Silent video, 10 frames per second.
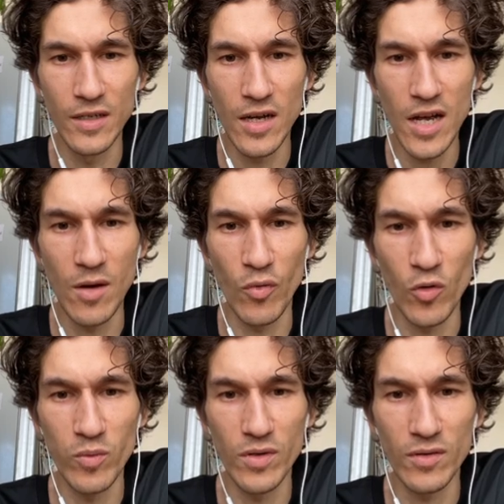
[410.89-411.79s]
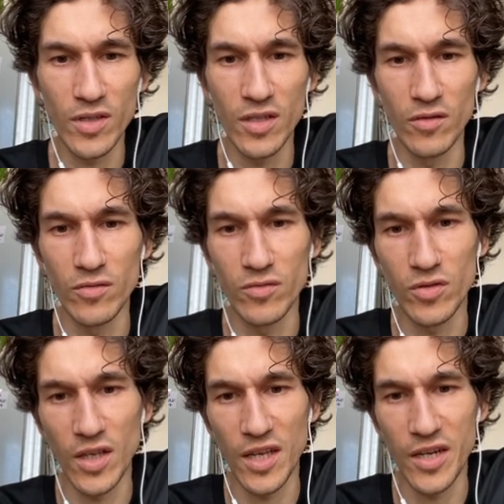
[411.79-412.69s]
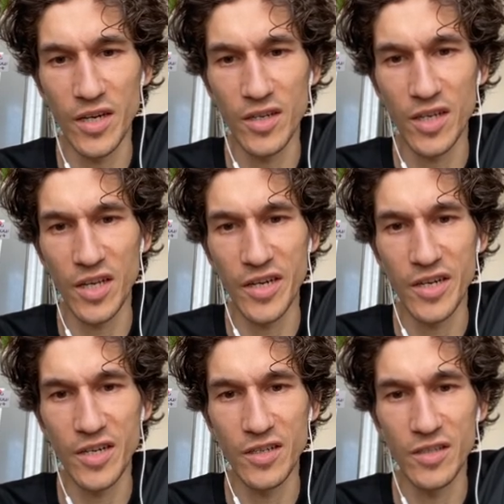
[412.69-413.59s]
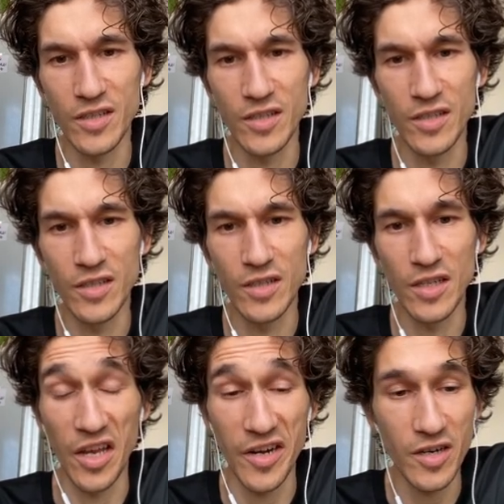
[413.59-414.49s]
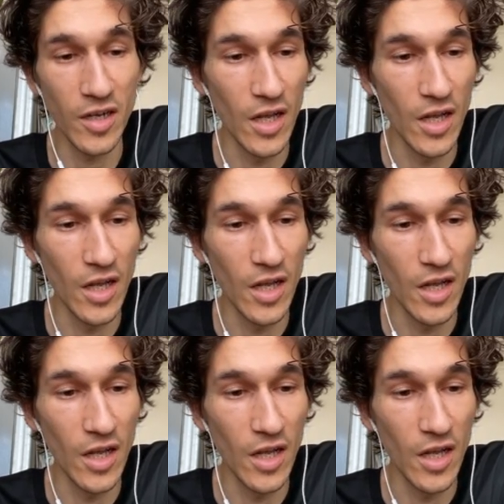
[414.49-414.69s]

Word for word: Ah, probably... Ah, here, here, here.